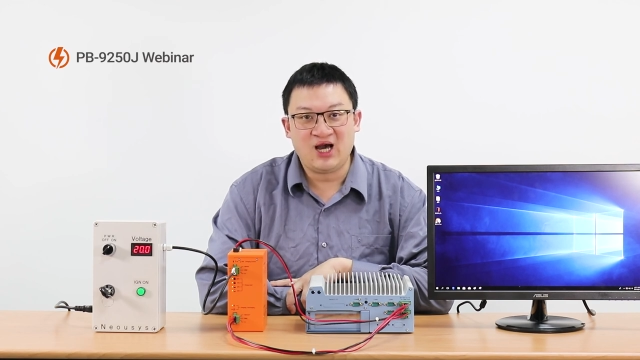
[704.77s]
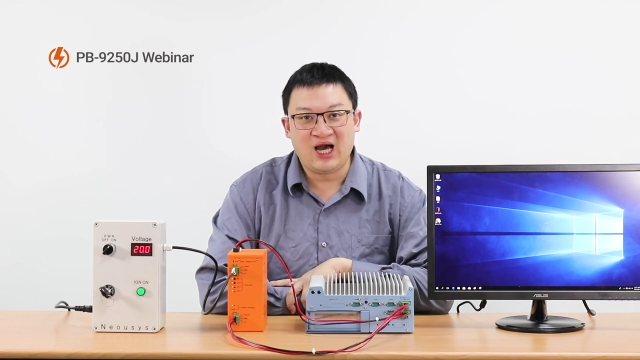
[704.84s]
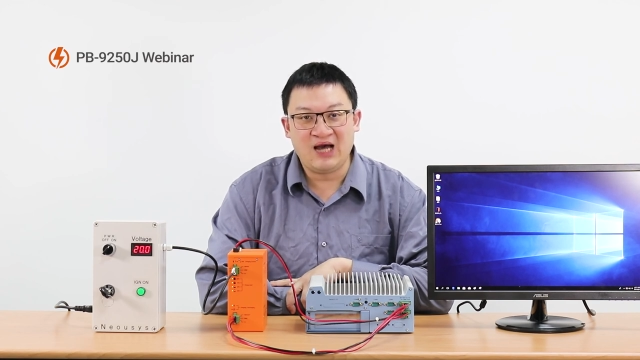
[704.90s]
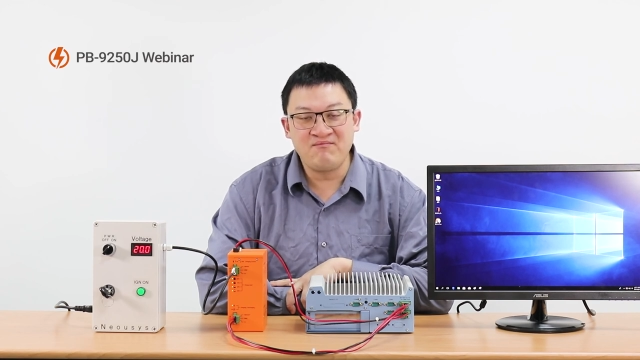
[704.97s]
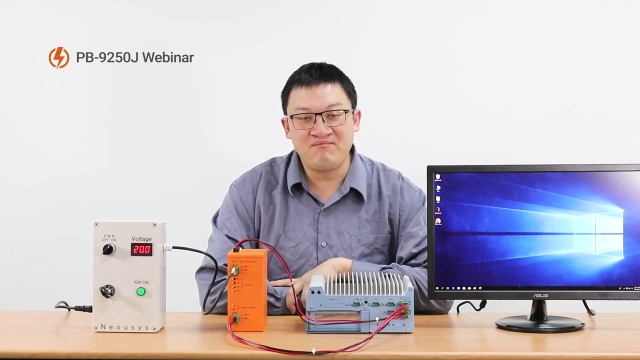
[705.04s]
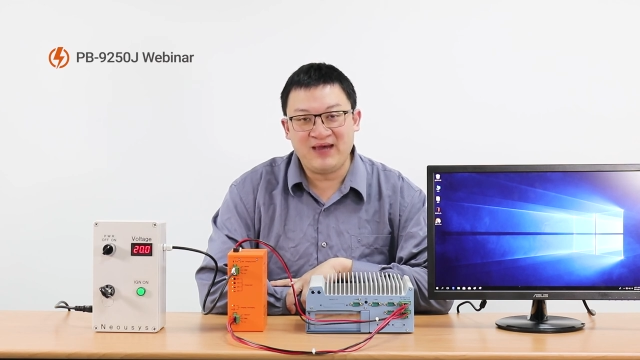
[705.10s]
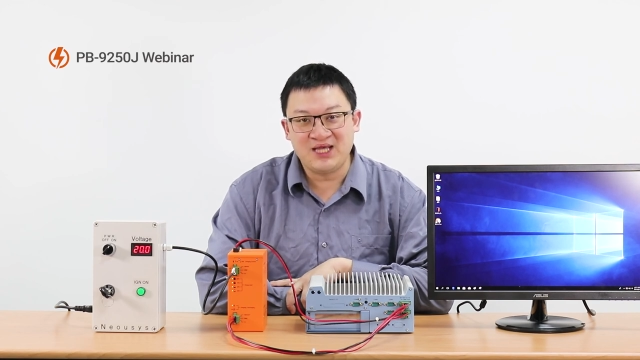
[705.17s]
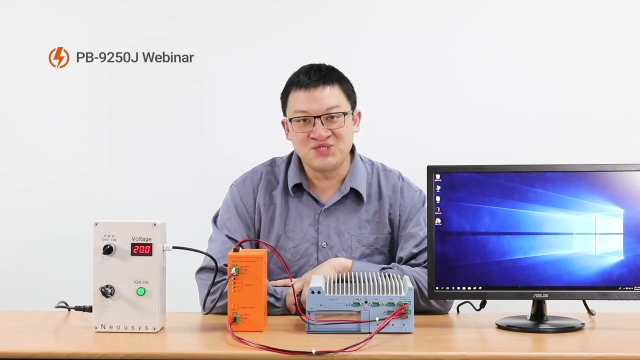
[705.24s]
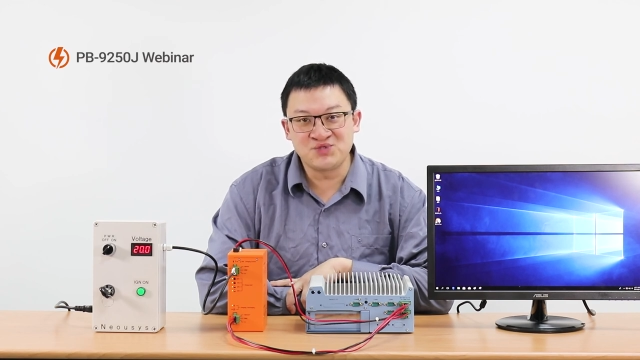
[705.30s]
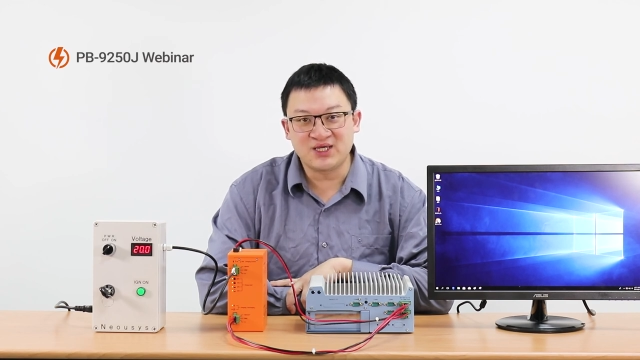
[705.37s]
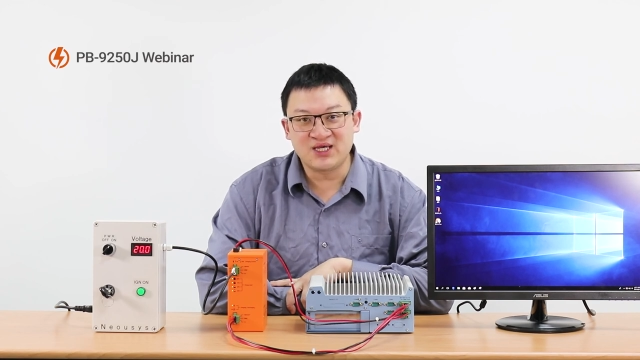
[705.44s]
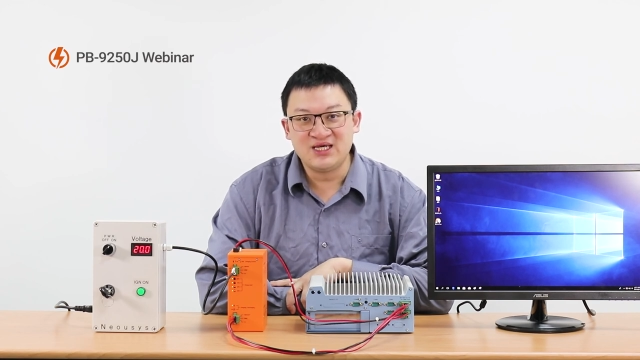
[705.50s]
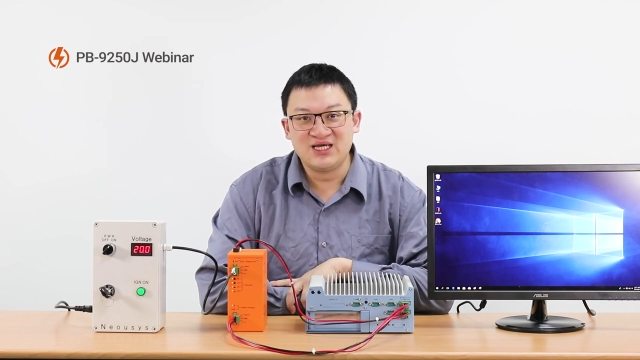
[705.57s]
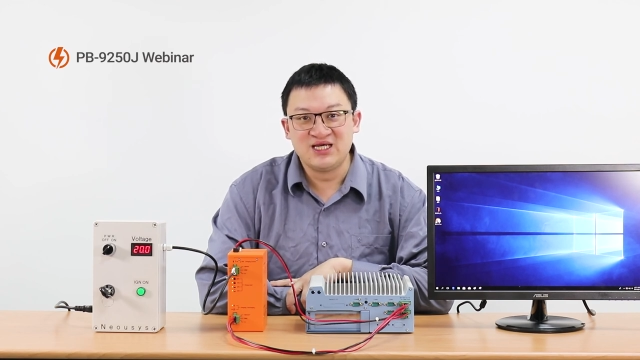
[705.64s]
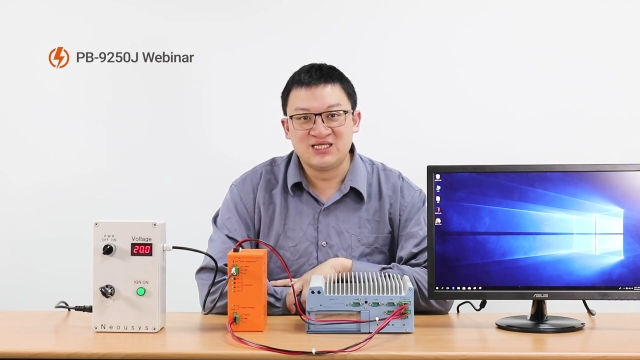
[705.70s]
I'm
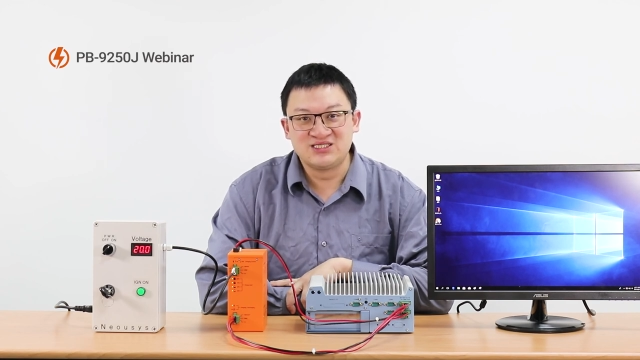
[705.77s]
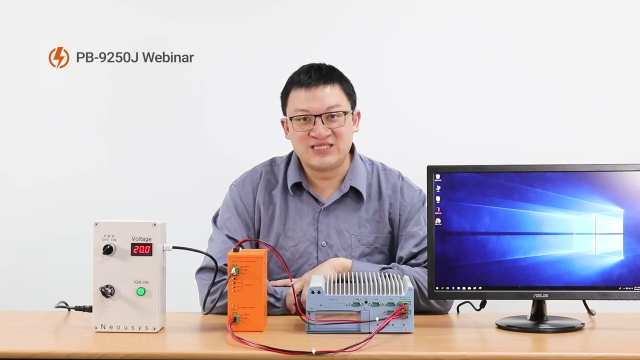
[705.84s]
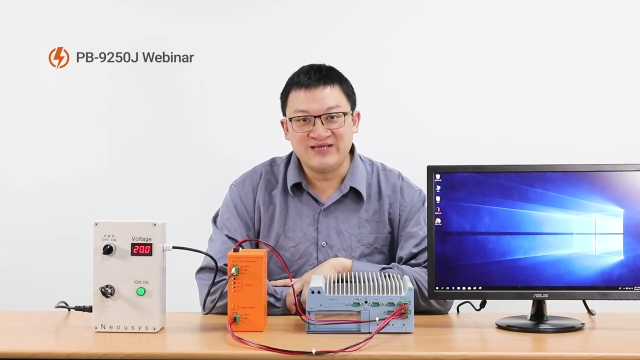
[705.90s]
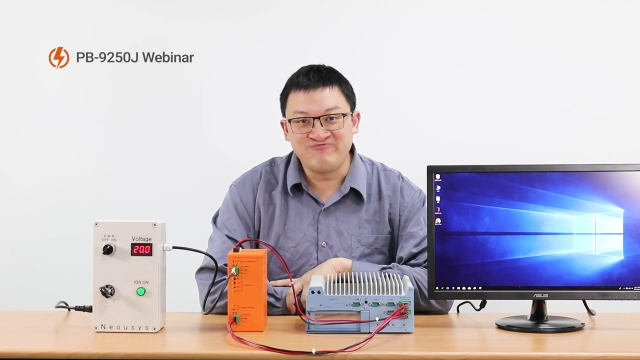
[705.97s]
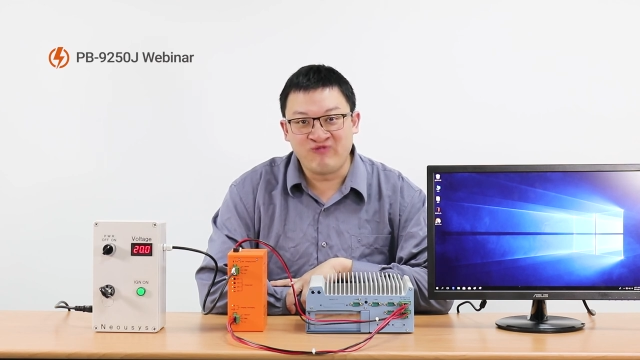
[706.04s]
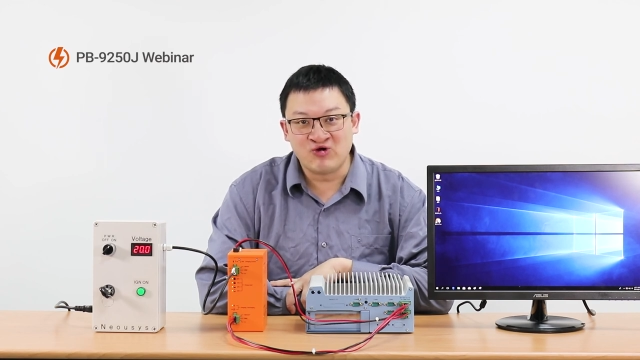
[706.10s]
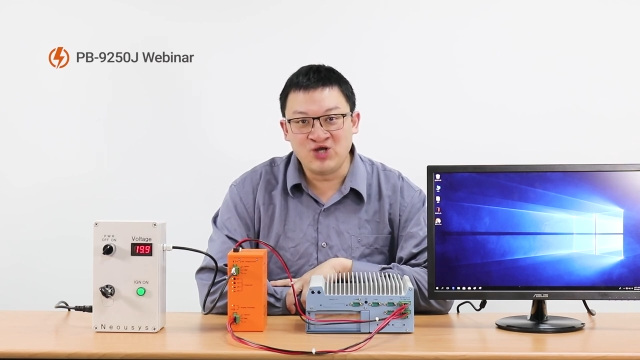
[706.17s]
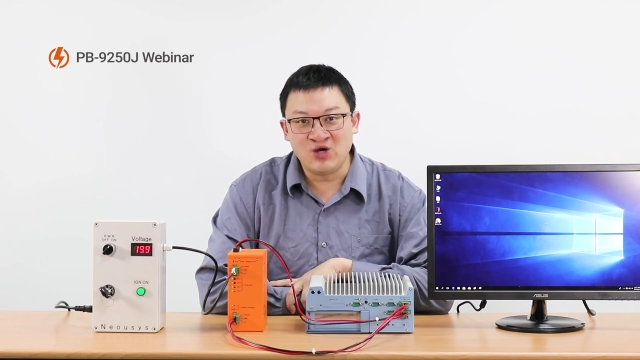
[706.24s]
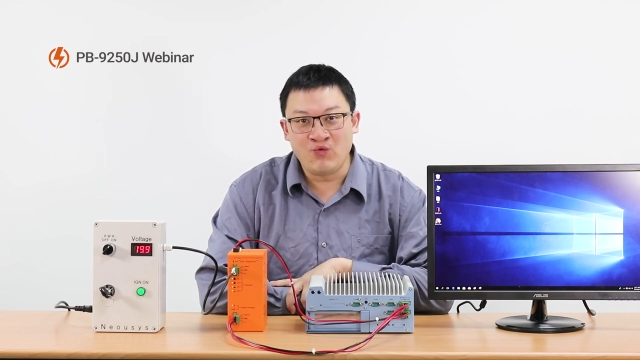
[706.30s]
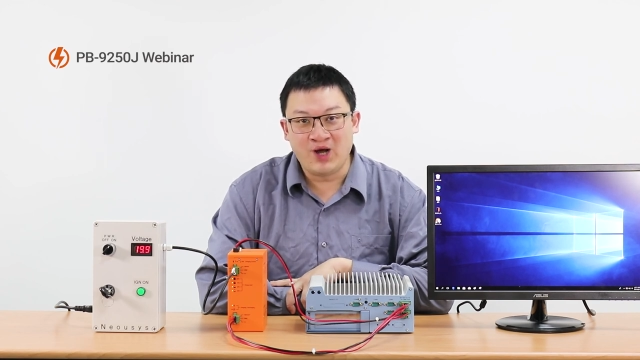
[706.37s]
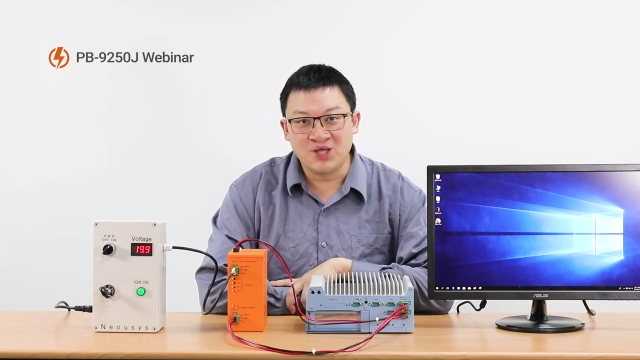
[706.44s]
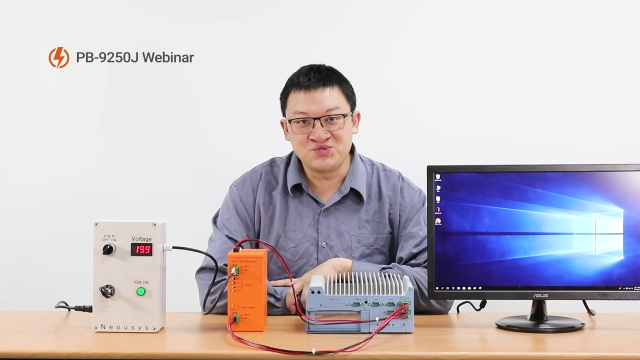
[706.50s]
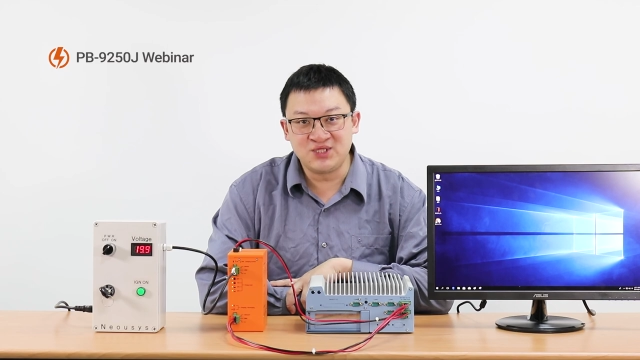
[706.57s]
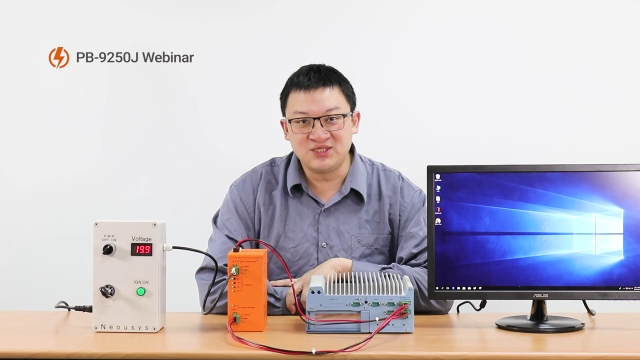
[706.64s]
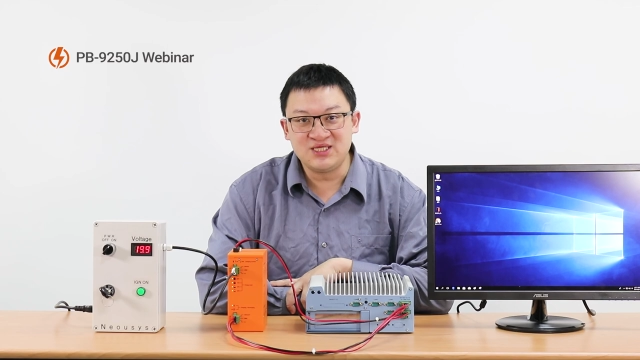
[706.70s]
Patrick. Thanks for your
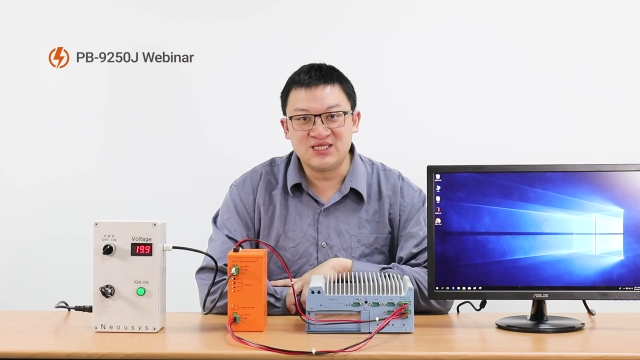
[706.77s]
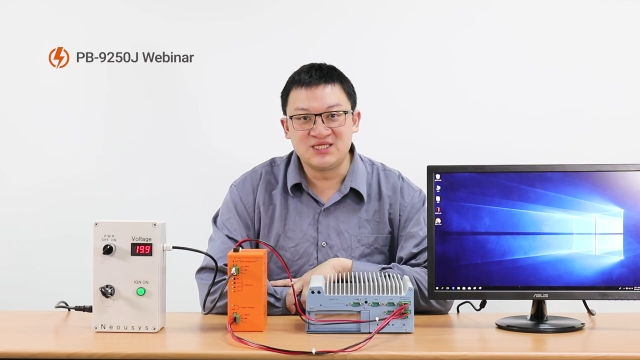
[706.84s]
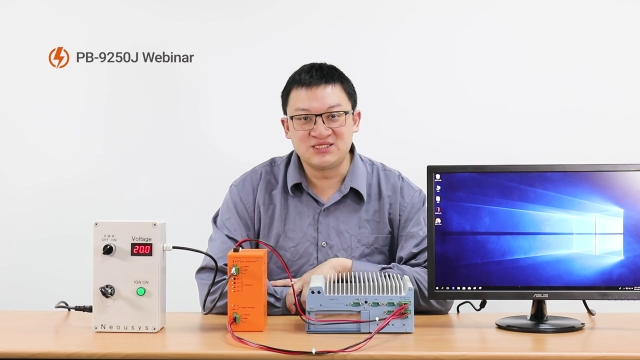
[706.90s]
watching.